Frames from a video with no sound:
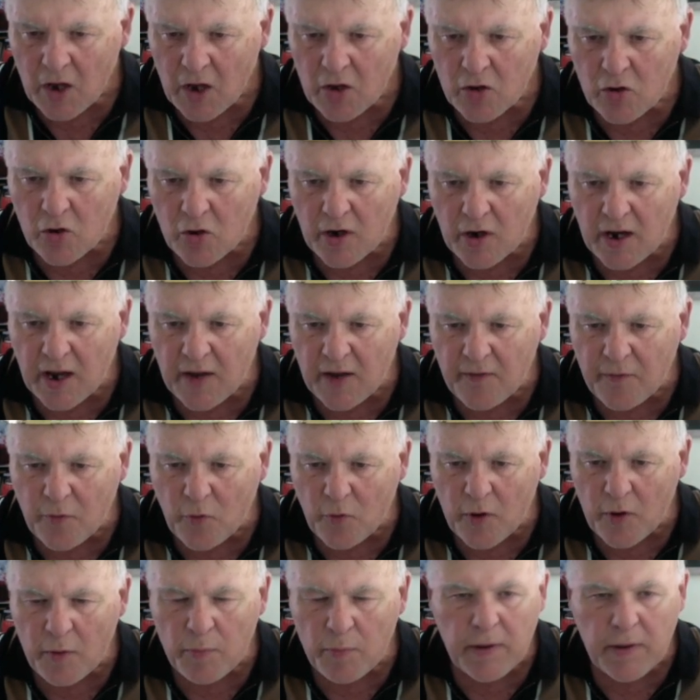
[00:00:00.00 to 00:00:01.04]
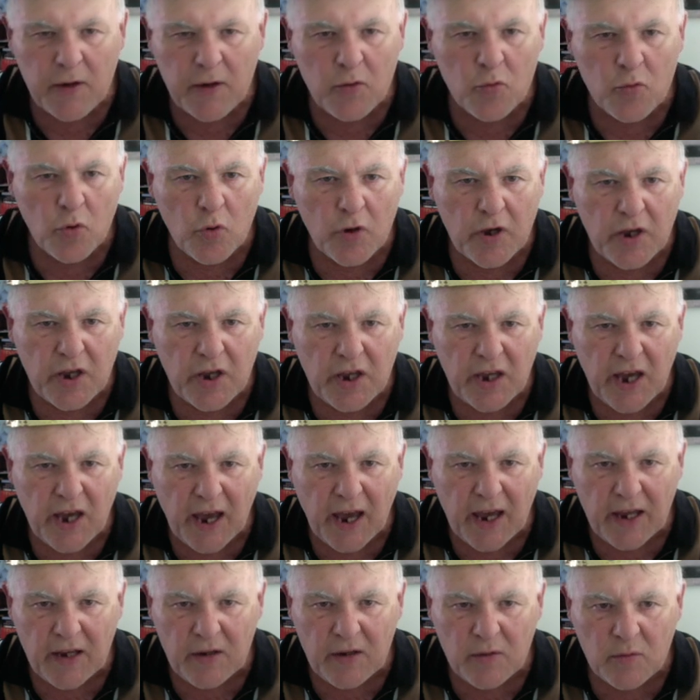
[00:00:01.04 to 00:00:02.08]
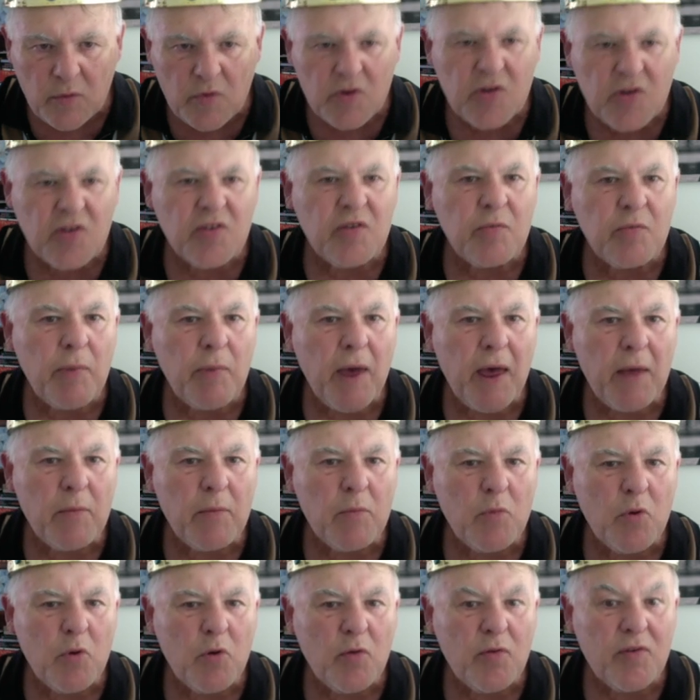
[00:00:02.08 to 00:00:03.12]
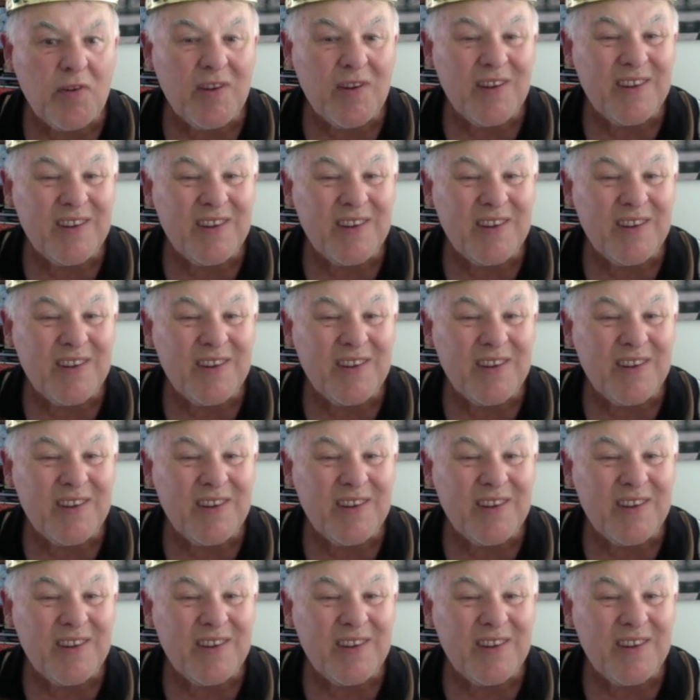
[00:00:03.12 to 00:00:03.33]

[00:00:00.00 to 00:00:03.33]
knight a4, he played rook e8, which is a bad move.